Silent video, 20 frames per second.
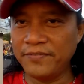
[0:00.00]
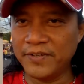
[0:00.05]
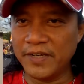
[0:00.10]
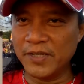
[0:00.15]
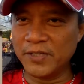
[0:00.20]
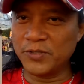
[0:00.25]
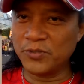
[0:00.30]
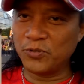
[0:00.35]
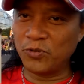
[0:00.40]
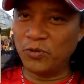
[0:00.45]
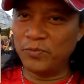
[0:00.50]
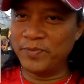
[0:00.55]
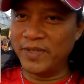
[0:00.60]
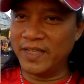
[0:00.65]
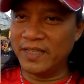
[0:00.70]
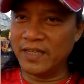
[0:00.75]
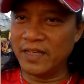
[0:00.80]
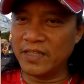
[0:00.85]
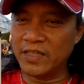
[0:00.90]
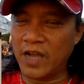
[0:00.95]
friends told
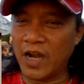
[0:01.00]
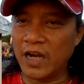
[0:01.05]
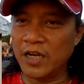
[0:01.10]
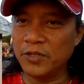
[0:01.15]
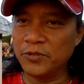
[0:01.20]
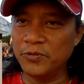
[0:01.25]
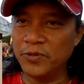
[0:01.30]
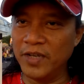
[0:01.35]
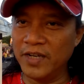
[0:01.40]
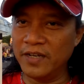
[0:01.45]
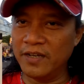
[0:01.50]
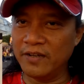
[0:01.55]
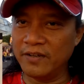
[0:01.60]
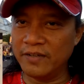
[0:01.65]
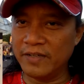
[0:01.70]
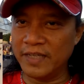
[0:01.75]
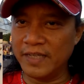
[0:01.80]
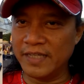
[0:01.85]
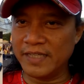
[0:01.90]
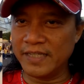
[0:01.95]
me that the
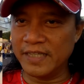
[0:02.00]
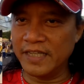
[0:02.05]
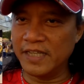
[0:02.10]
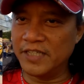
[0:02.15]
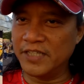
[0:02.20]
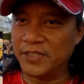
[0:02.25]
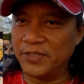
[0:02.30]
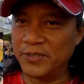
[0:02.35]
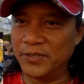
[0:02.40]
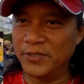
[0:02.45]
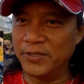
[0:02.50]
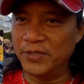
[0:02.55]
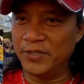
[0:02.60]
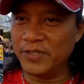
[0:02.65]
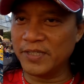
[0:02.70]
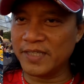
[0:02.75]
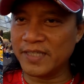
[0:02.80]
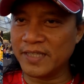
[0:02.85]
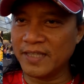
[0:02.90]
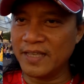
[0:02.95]
Arduino is easy to
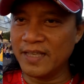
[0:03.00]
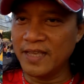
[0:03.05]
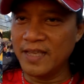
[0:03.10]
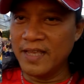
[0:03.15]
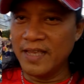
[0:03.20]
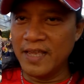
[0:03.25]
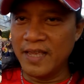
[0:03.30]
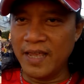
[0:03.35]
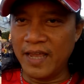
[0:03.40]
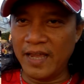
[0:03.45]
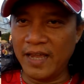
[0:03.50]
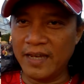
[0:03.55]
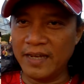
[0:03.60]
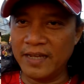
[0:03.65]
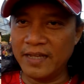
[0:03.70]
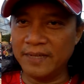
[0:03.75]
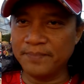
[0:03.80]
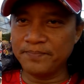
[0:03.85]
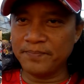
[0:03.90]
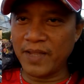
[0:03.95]
use
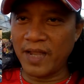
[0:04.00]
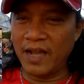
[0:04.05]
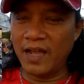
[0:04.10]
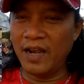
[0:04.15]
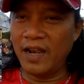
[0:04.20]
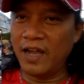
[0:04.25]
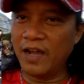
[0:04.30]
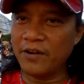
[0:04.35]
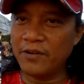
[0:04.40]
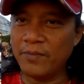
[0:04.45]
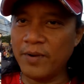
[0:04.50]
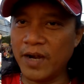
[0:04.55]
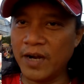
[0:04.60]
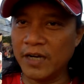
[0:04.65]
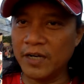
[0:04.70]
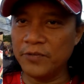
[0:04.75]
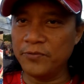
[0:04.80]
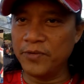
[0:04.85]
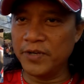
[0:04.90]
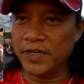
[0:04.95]
and um, a lot of
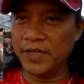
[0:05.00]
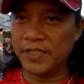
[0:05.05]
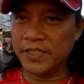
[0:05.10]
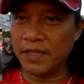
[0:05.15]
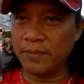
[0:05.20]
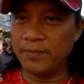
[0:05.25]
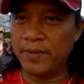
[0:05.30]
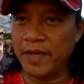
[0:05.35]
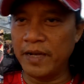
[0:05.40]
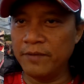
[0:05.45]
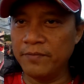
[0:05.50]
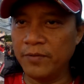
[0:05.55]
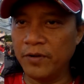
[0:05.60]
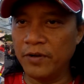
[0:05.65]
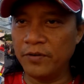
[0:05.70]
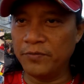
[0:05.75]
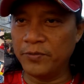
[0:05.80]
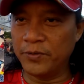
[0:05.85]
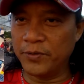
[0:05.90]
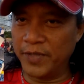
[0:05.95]
hardware is
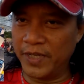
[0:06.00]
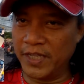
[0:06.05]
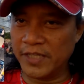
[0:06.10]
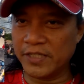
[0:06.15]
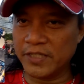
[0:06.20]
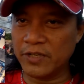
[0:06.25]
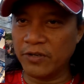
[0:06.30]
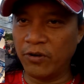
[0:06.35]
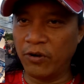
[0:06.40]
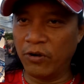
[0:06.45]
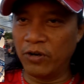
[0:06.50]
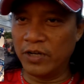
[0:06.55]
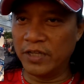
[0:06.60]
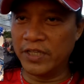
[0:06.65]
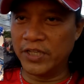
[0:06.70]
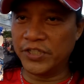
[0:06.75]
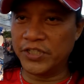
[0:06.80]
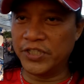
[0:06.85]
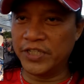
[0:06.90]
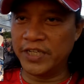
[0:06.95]
available for it called
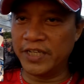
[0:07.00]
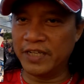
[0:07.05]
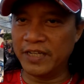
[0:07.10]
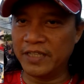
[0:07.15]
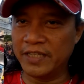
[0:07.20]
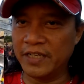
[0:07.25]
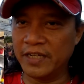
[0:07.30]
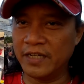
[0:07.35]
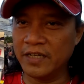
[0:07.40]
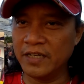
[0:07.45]
the Shield.